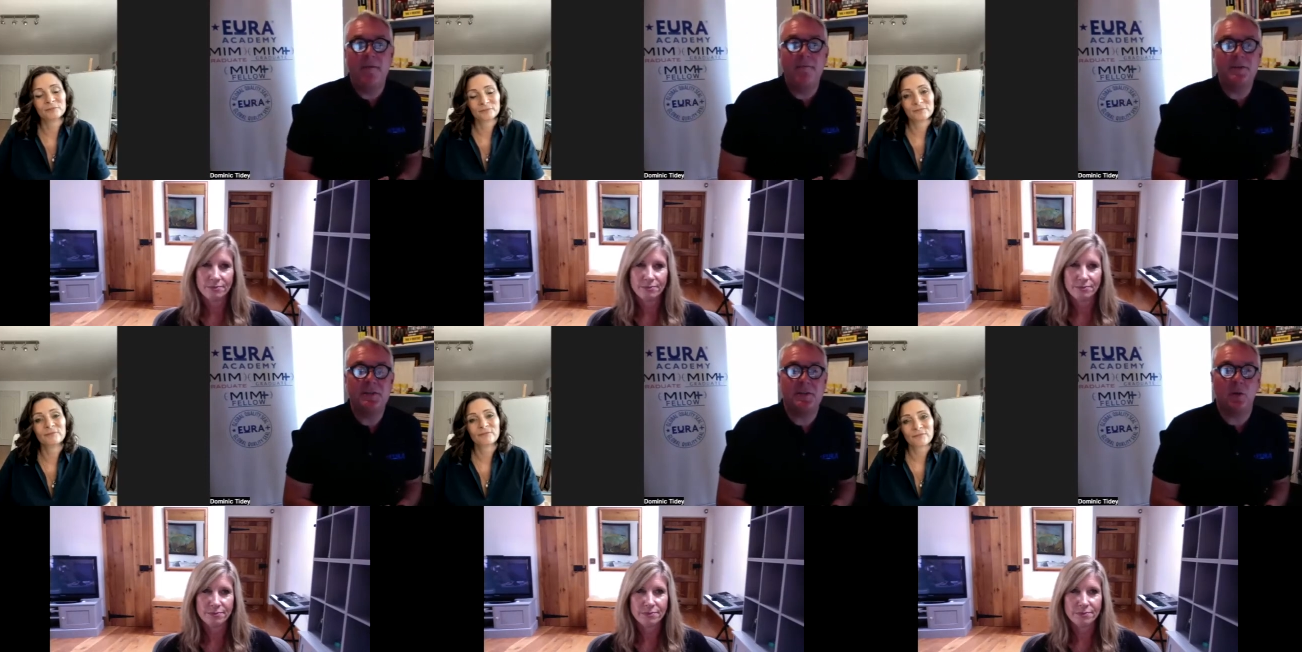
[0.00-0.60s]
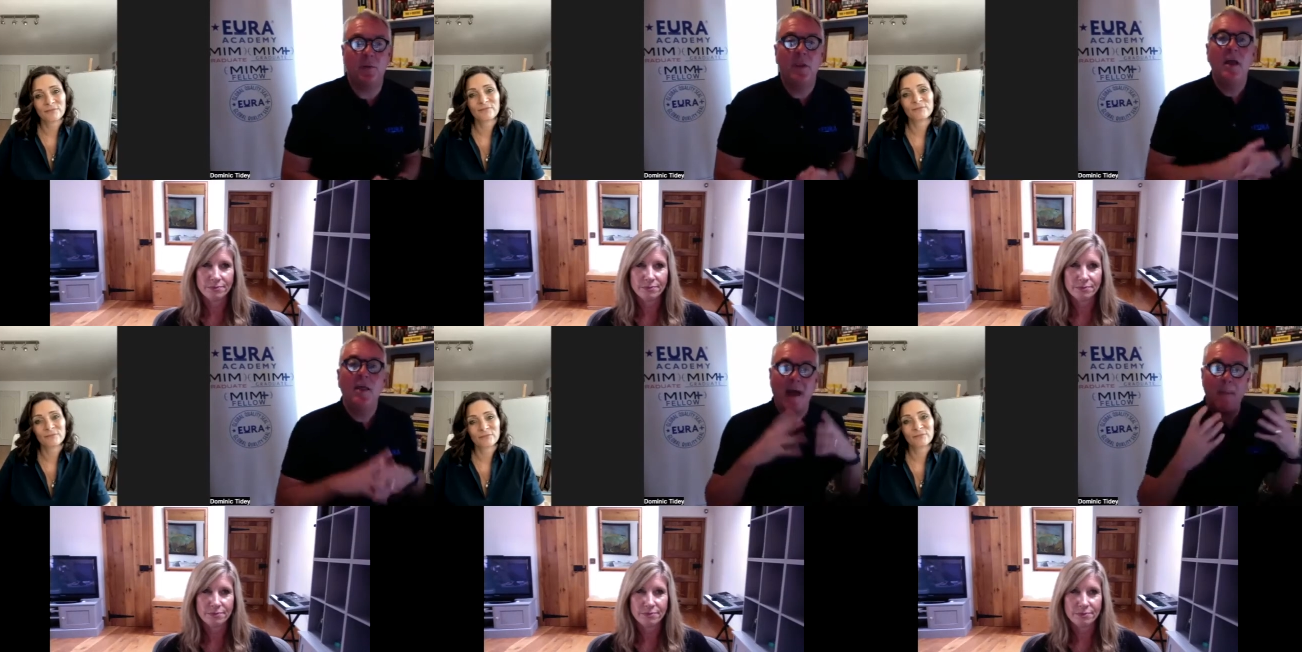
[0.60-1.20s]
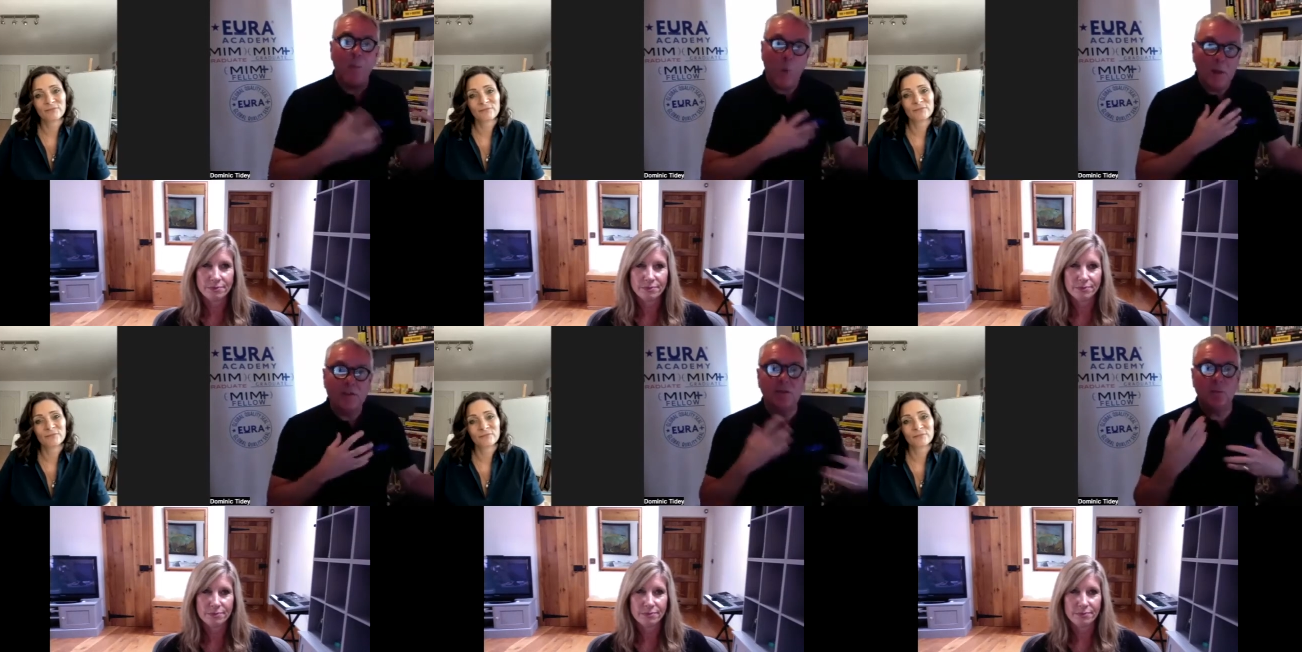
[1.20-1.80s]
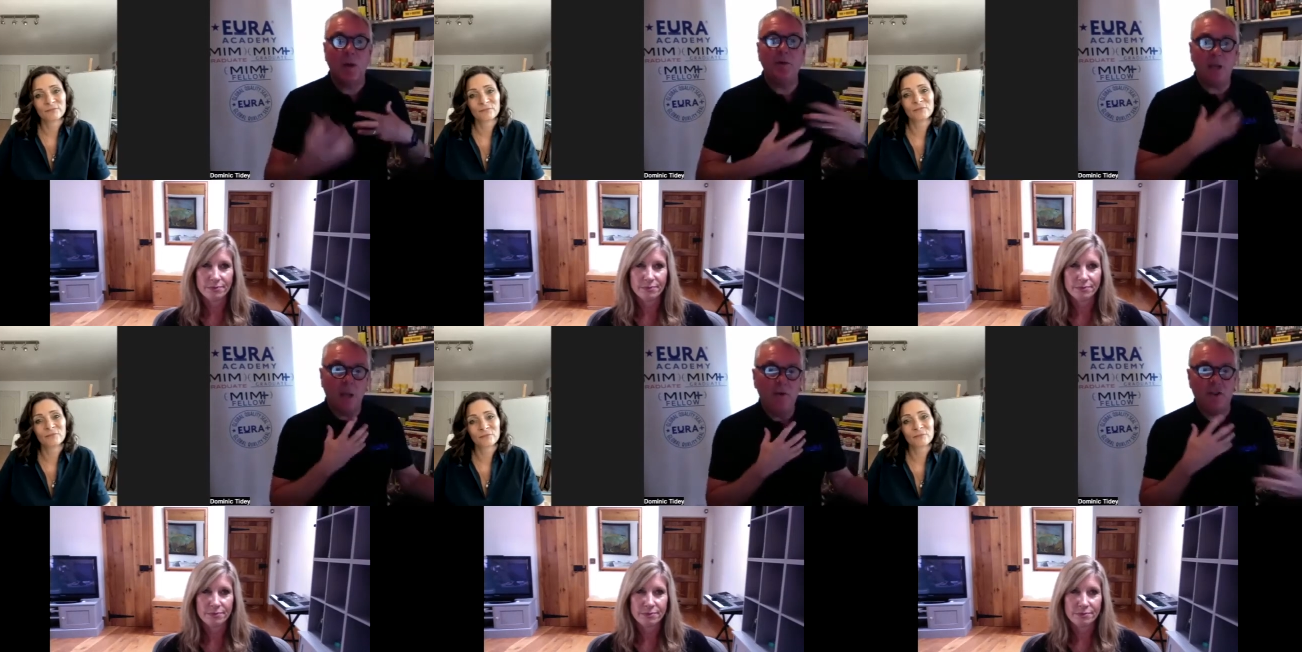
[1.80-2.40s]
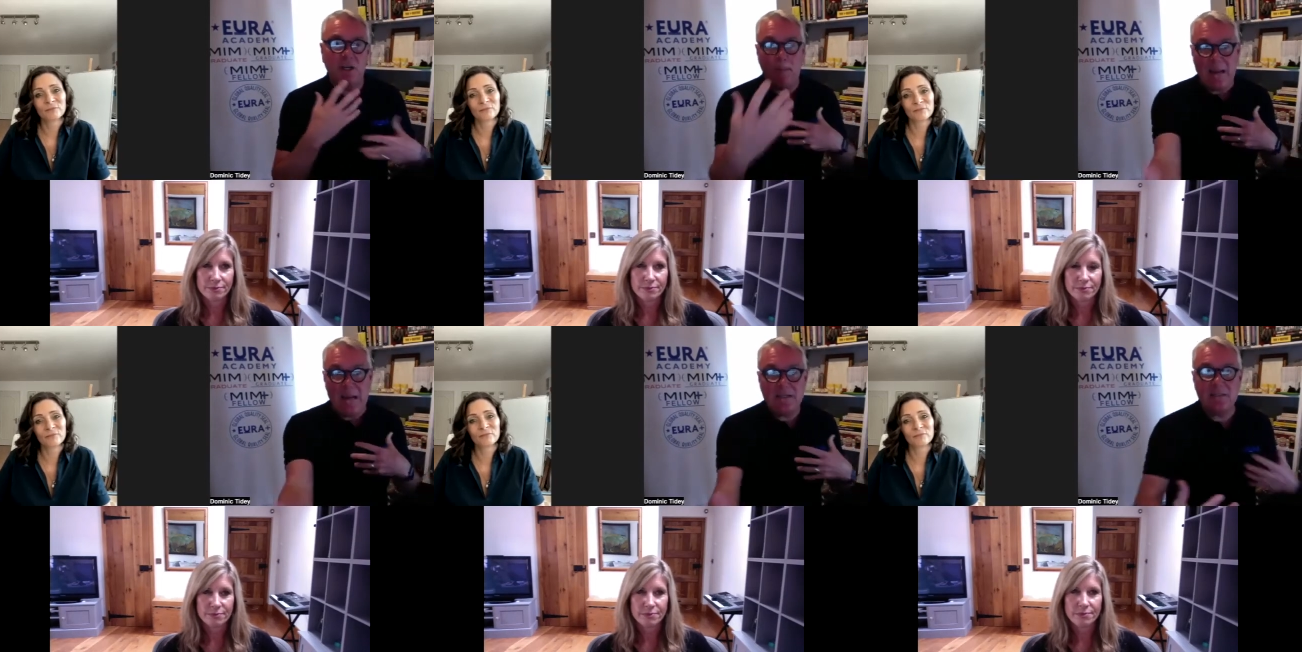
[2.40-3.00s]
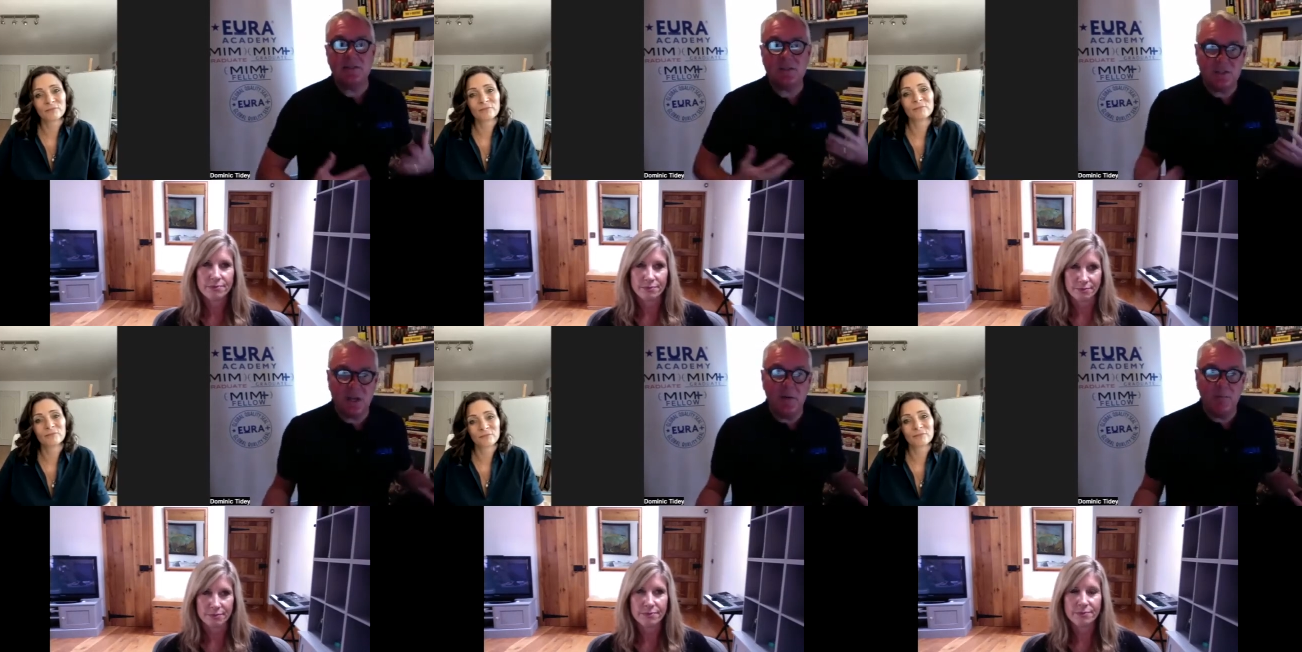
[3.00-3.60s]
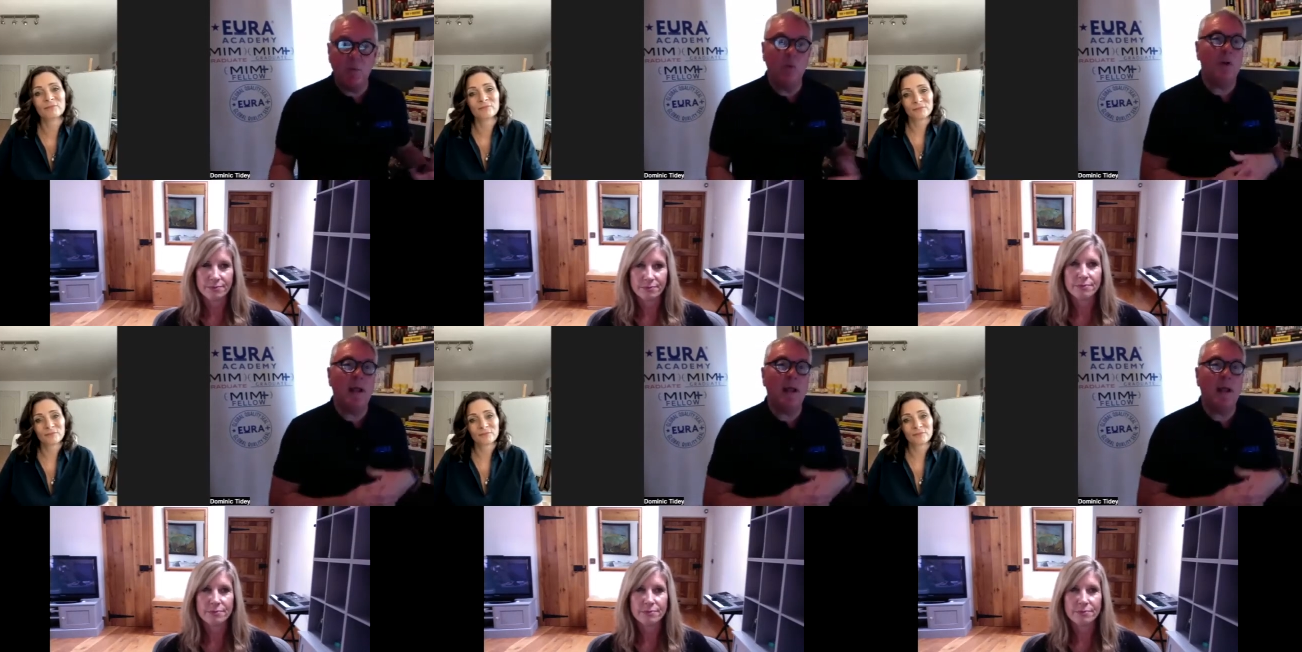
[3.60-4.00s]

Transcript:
Speaker 1: emphasis on that one-to-one coaching piece that's so important.